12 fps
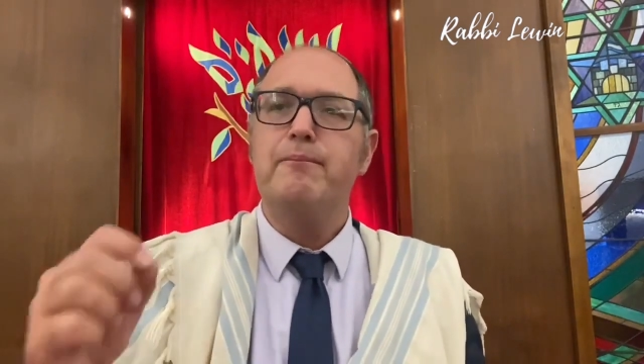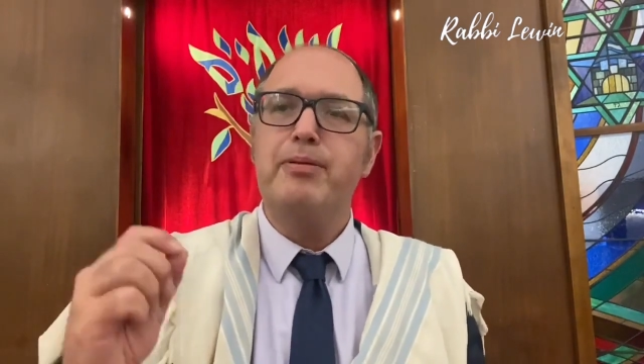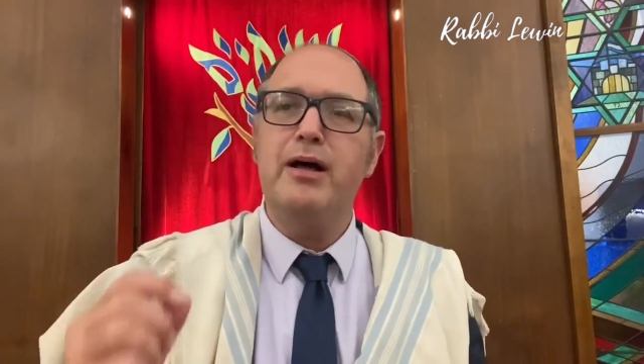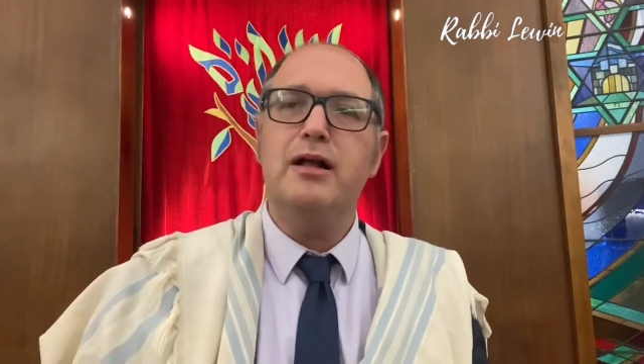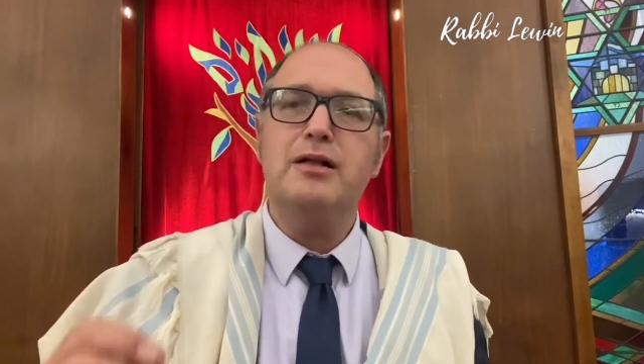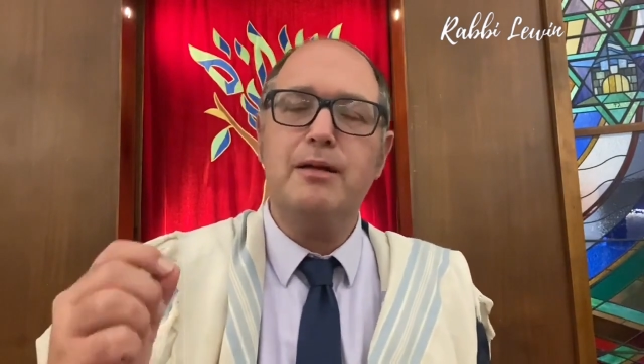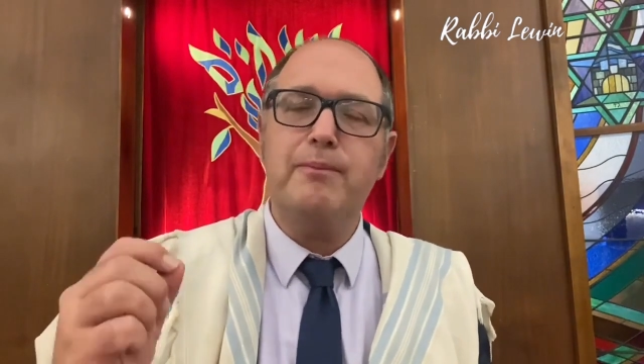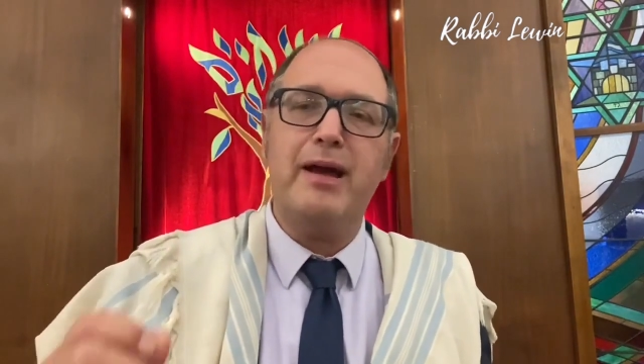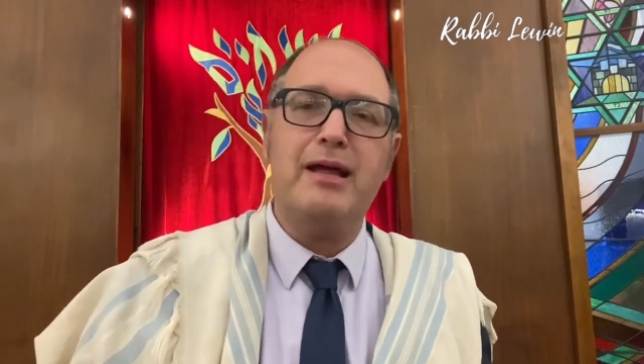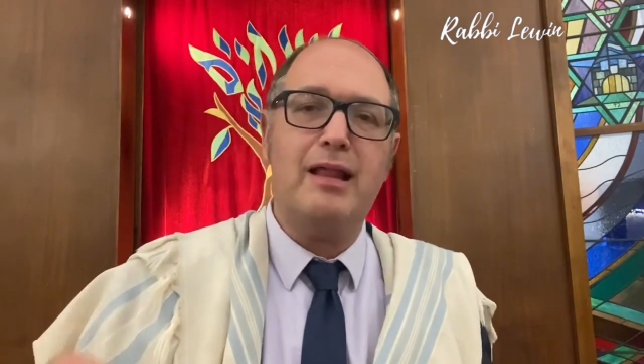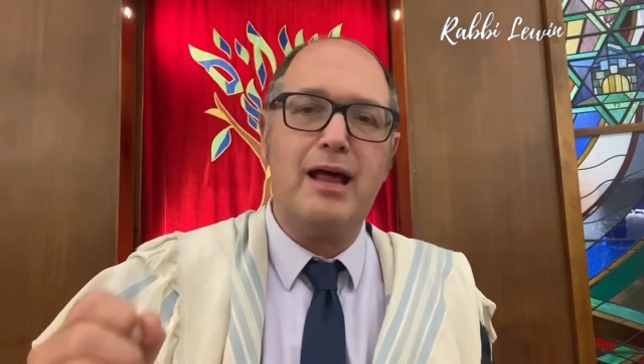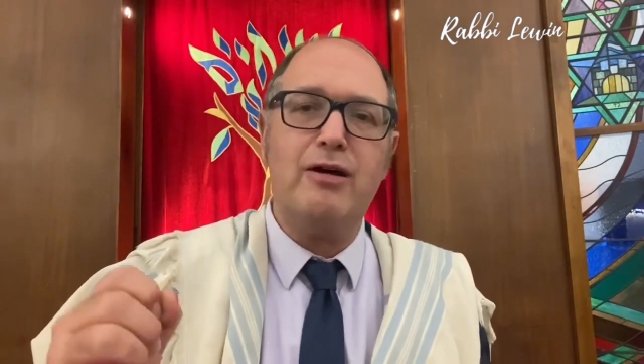Build the
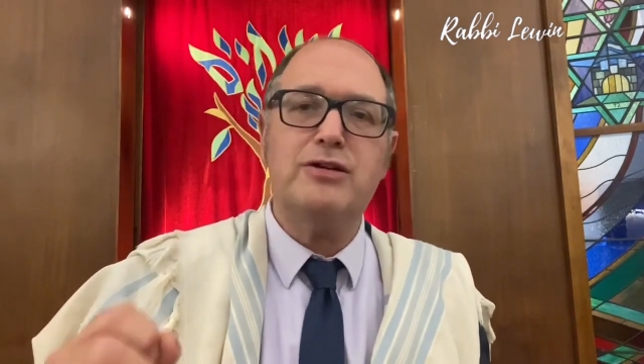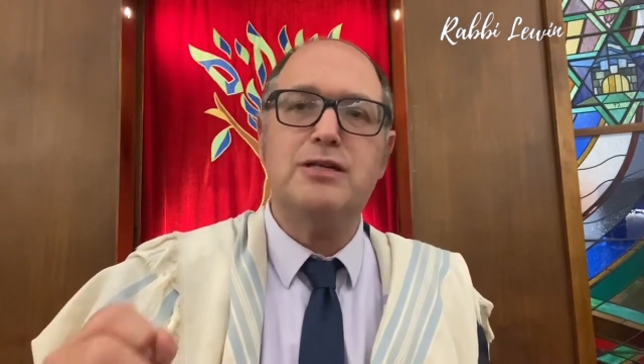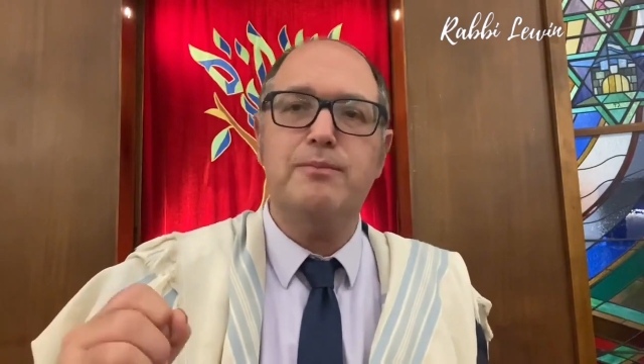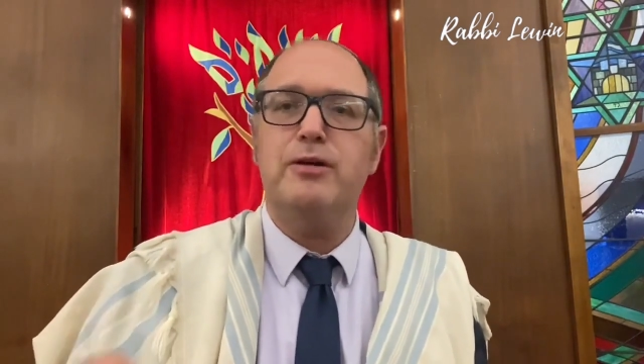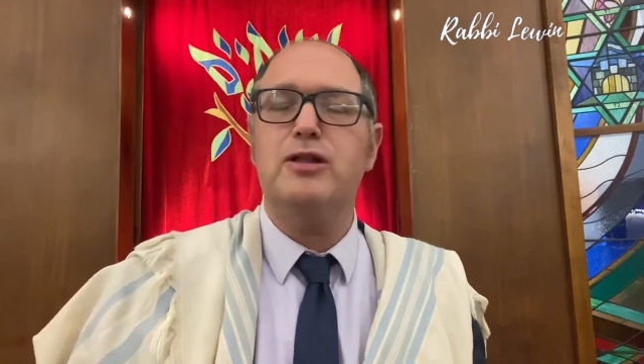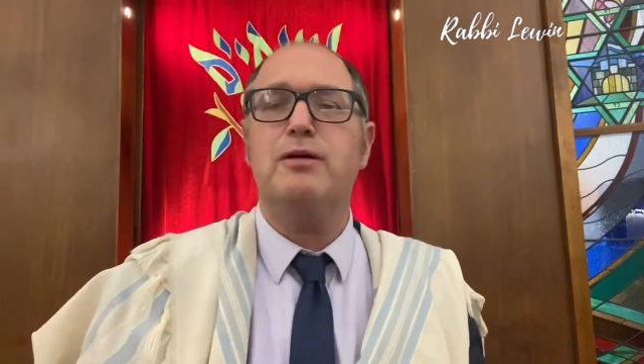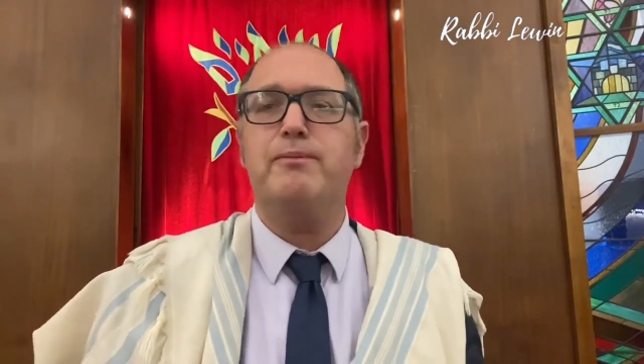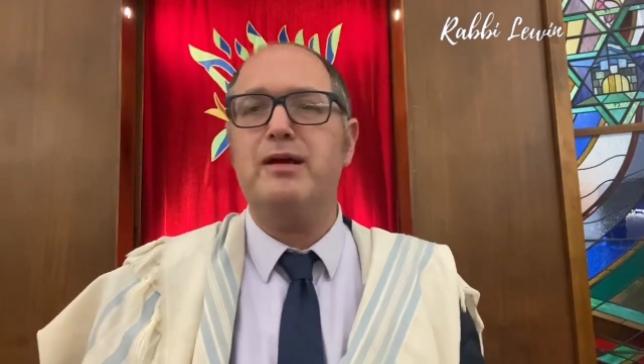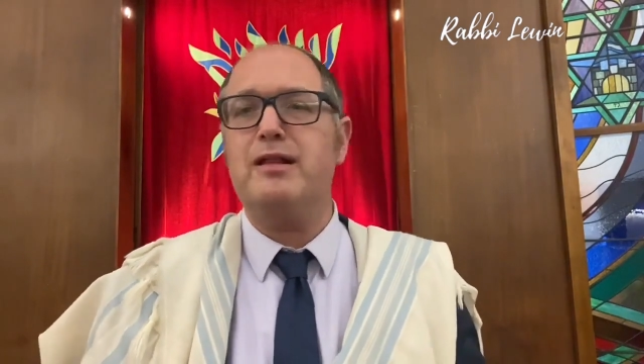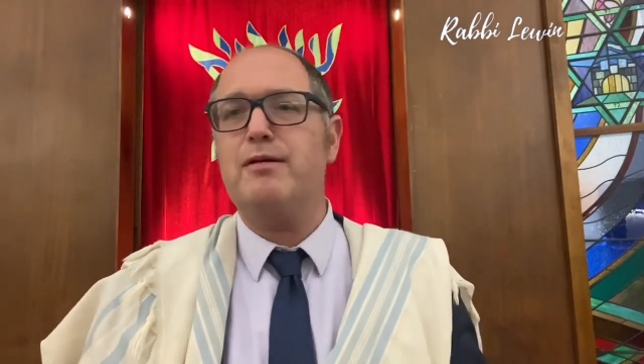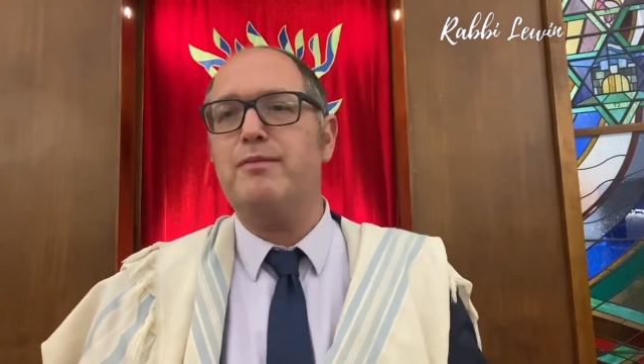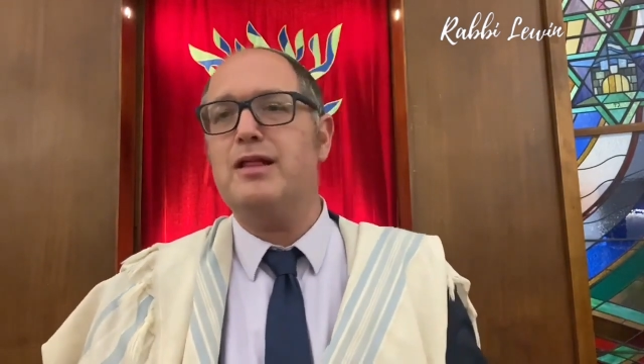Beit. That was to build the
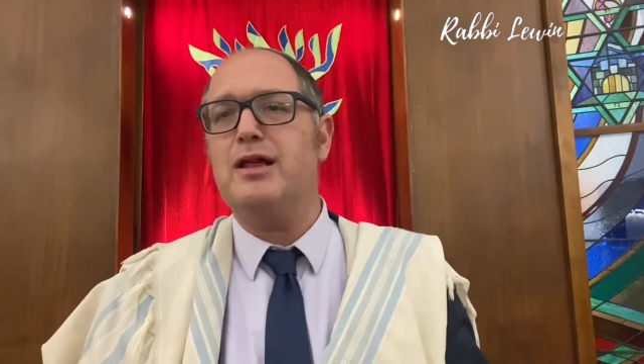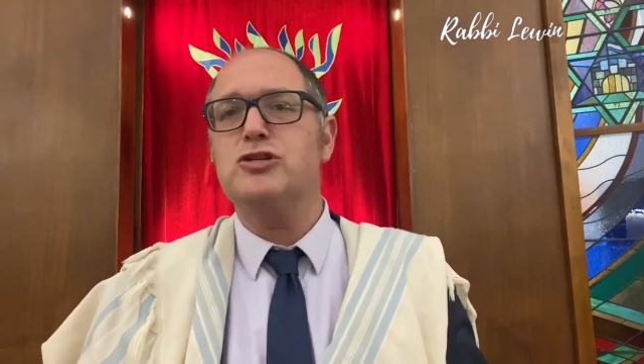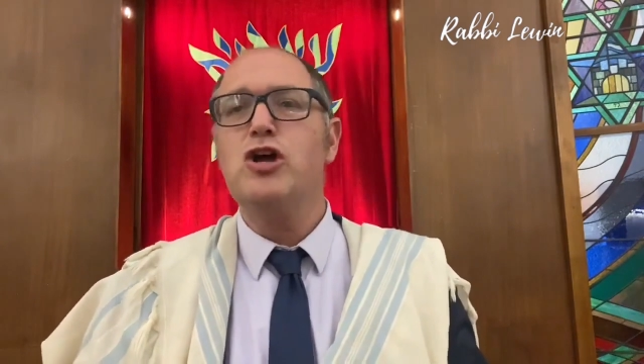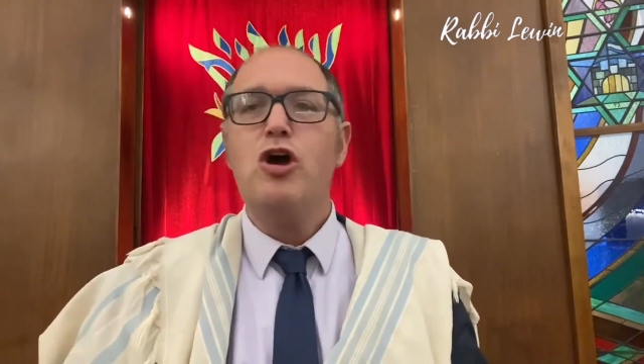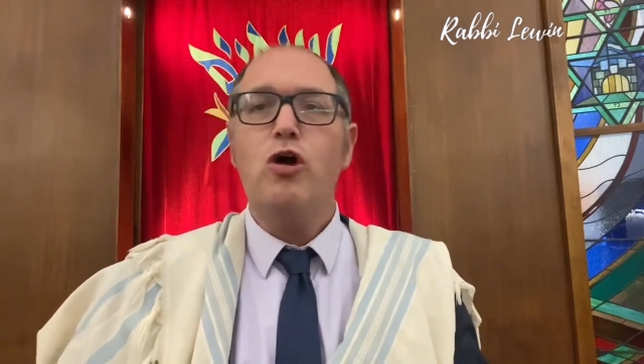Beit Hamikdash.